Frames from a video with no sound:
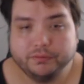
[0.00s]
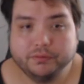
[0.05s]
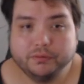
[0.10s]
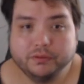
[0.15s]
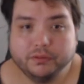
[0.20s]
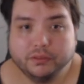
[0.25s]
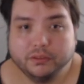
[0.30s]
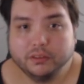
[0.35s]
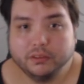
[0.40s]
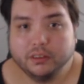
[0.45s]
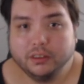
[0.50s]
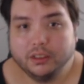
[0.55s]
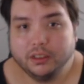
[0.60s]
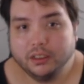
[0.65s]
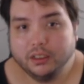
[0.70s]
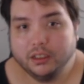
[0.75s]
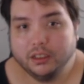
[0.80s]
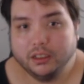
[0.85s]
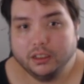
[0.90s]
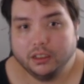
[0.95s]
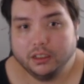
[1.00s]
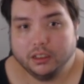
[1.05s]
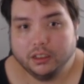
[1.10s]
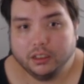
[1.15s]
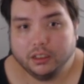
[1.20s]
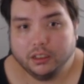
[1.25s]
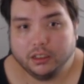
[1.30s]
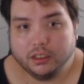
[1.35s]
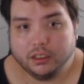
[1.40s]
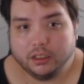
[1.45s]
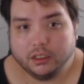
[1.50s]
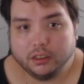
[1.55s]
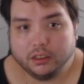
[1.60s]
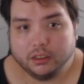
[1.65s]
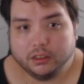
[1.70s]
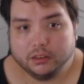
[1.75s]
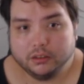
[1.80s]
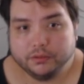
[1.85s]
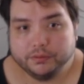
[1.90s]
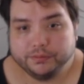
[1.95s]

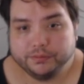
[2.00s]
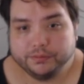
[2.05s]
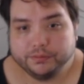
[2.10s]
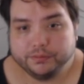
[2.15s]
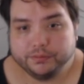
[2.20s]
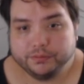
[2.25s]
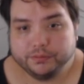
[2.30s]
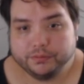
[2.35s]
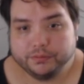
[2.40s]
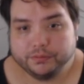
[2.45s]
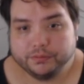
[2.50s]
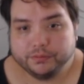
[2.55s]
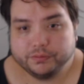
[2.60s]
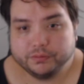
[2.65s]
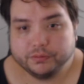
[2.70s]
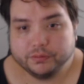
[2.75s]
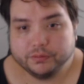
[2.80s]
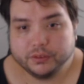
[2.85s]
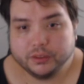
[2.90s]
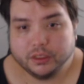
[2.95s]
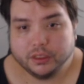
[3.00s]
No one is speaking in this clip.